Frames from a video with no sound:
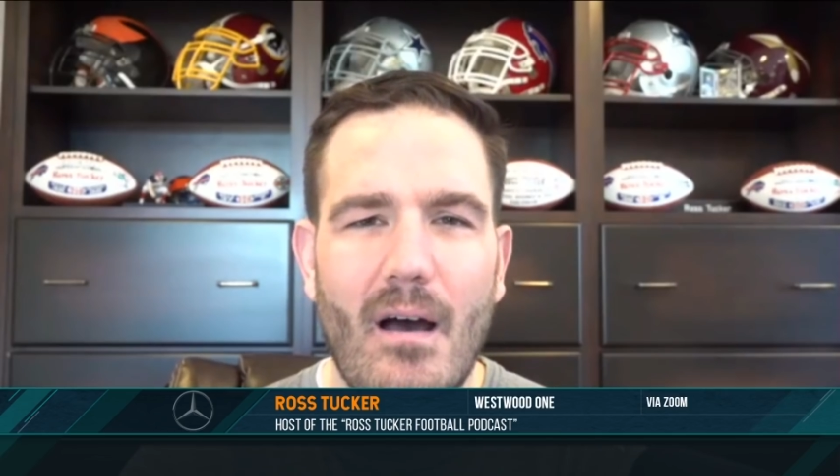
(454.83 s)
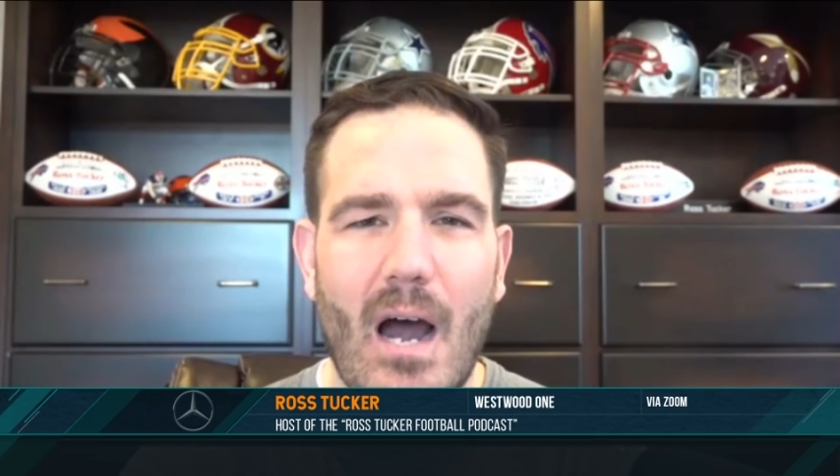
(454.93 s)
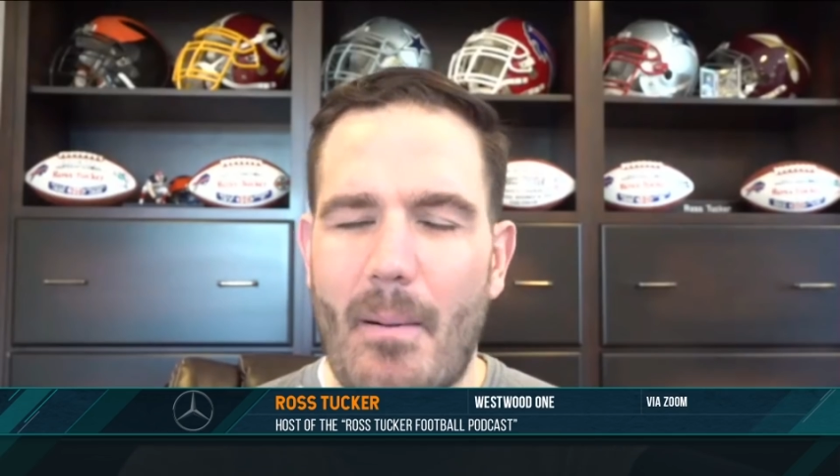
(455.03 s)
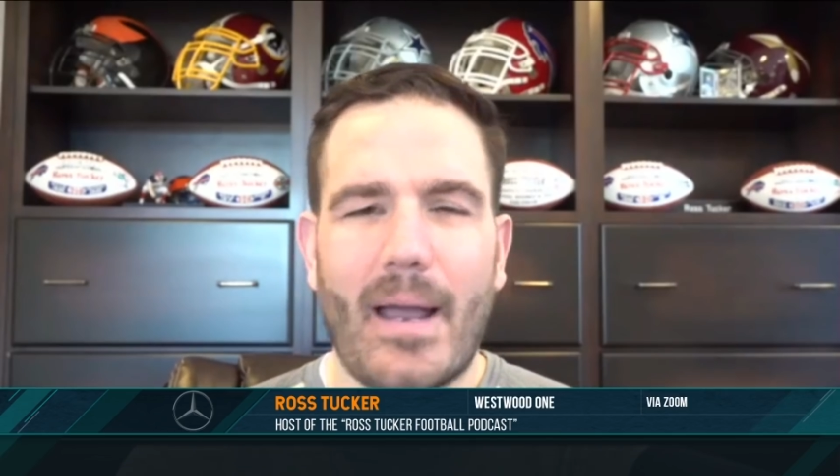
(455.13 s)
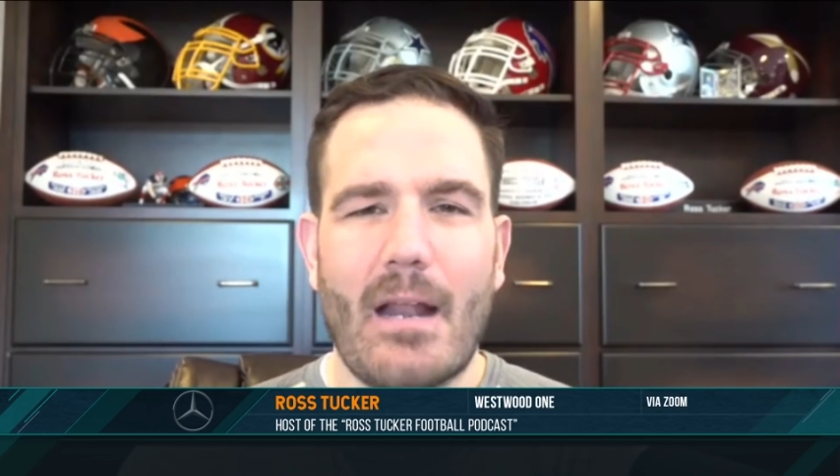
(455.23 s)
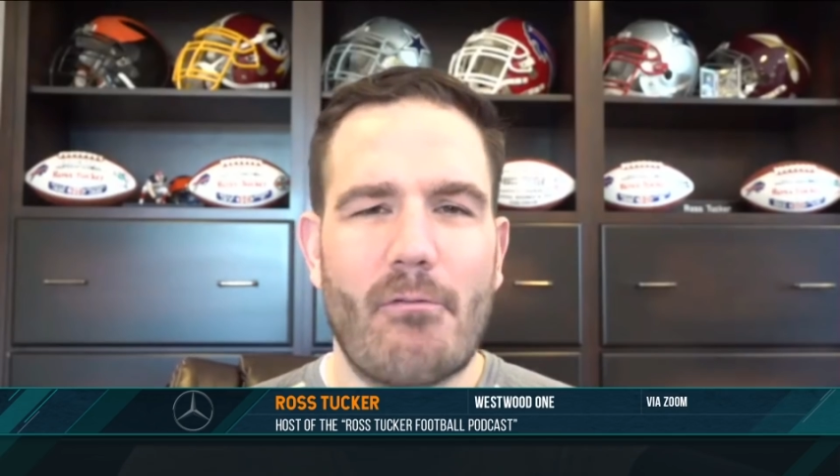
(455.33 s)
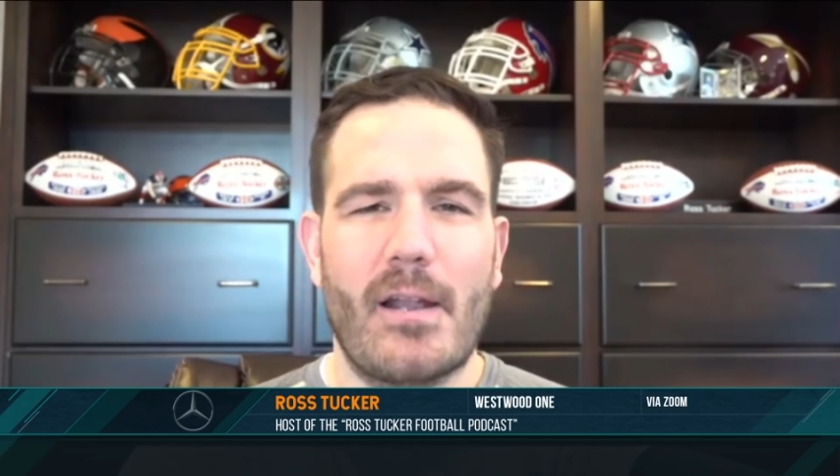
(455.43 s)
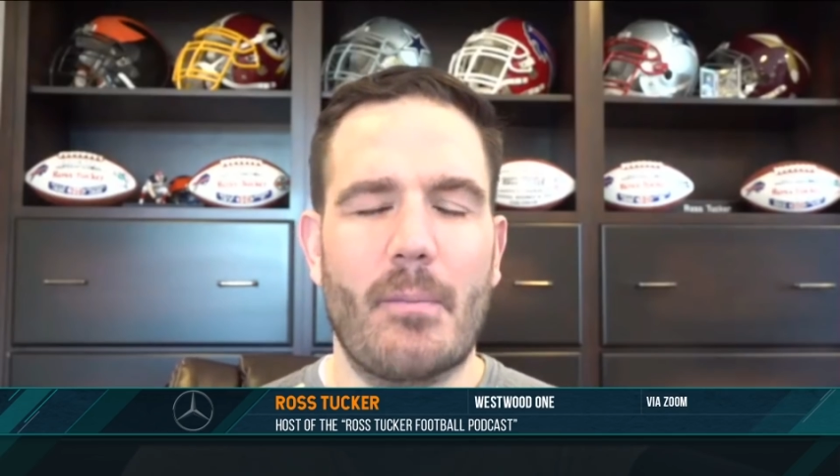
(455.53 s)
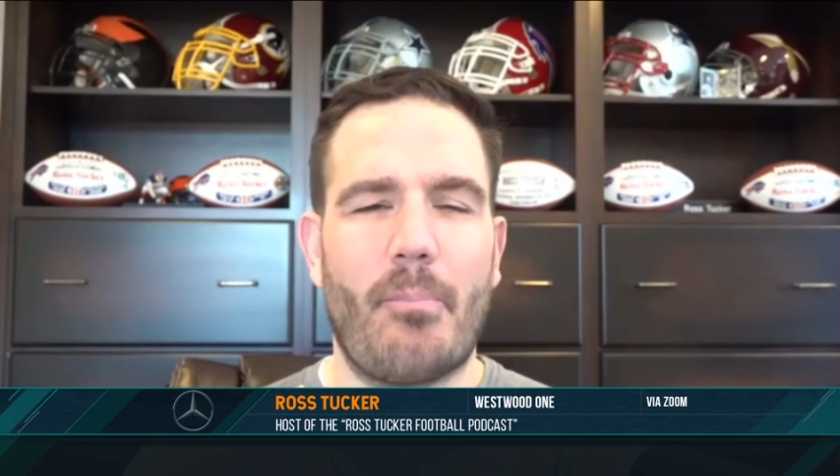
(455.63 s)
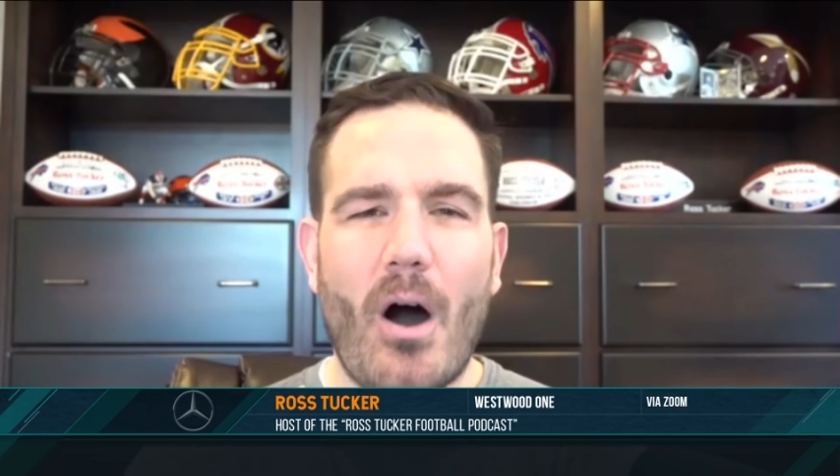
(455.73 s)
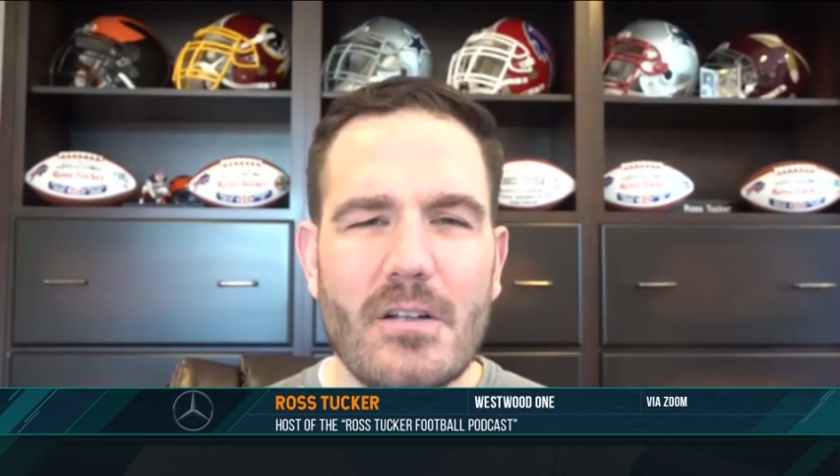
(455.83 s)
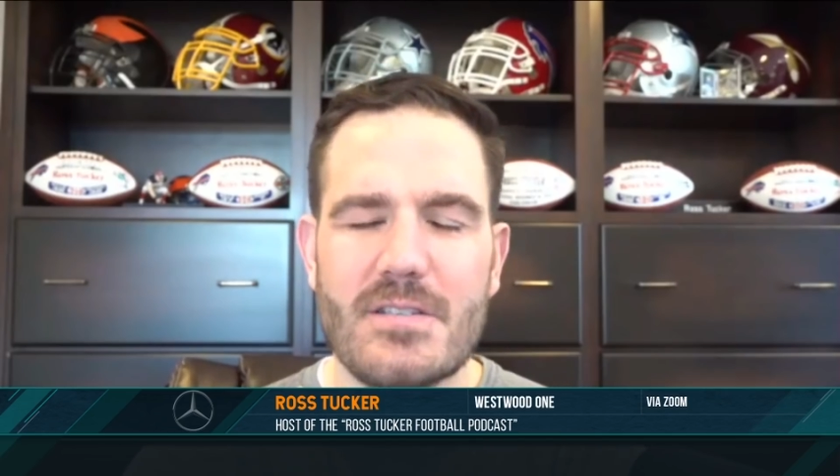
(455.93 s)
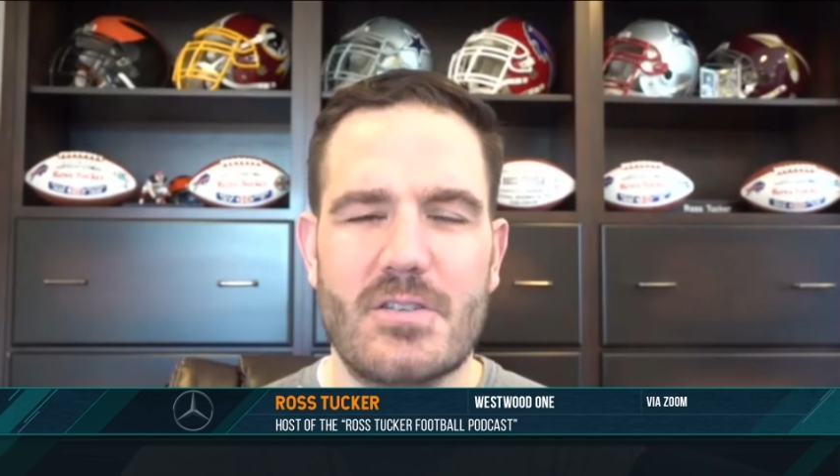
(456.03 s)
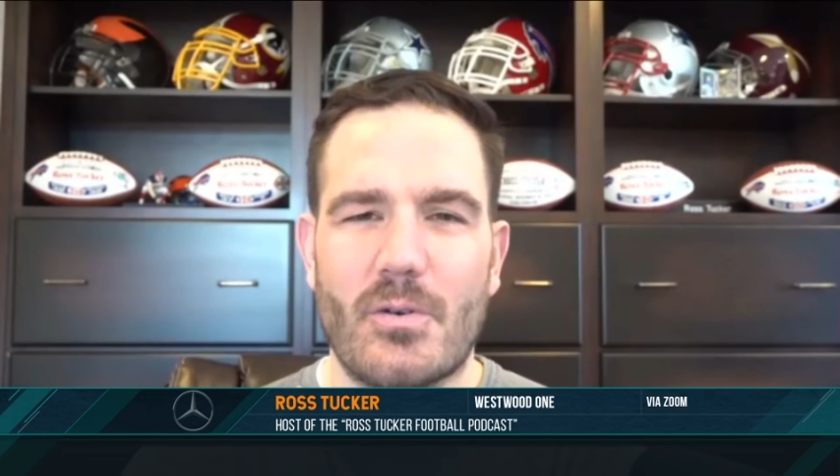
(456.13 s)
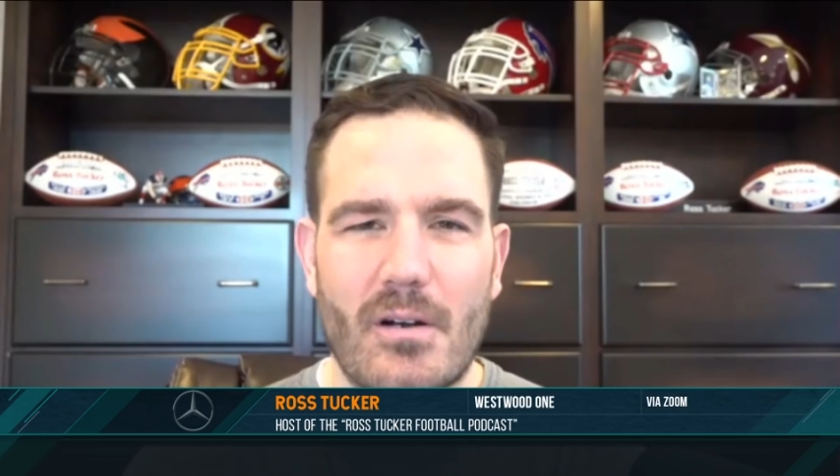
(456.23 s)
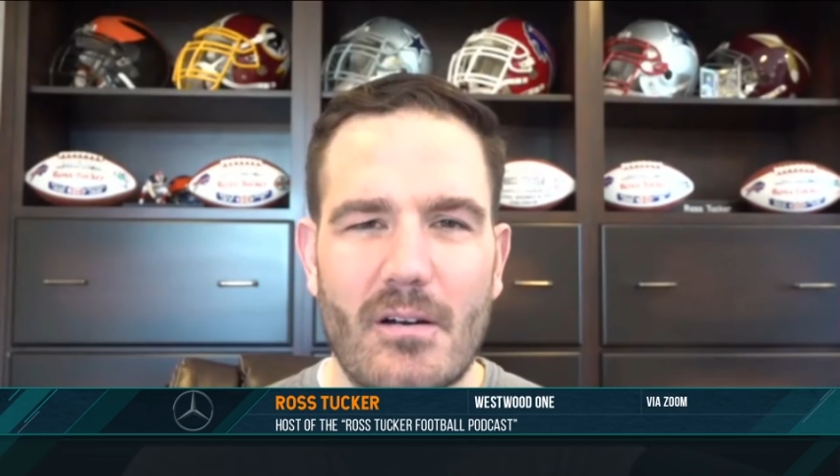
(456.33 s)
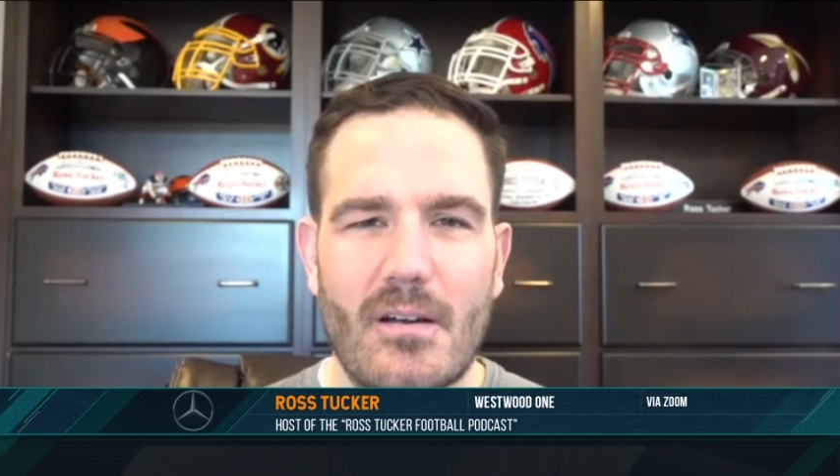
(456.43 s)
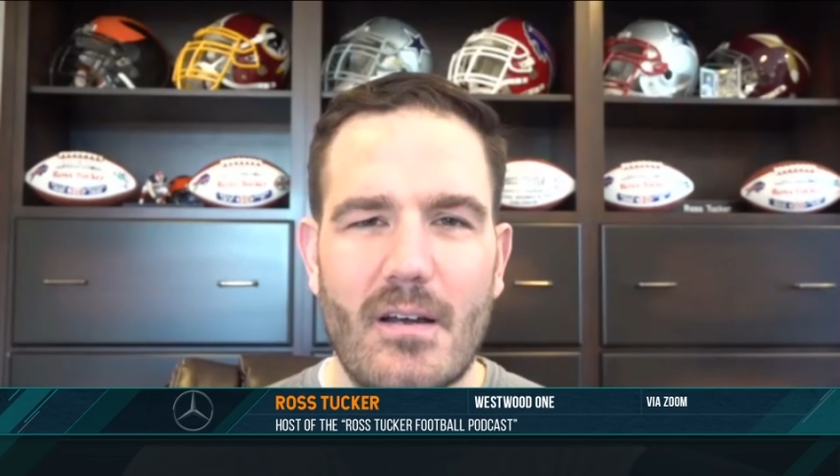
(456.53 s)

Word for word: How about getting rid of the ball sooner?